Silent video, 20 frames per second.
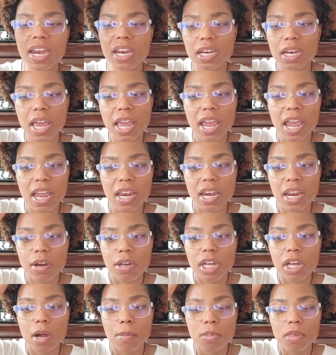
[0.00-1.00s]
and then
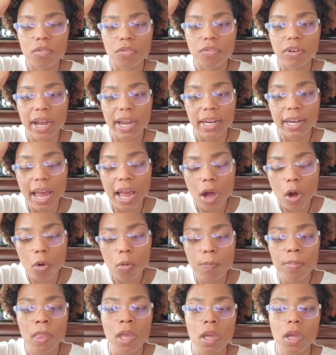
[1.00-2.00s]
come to find out,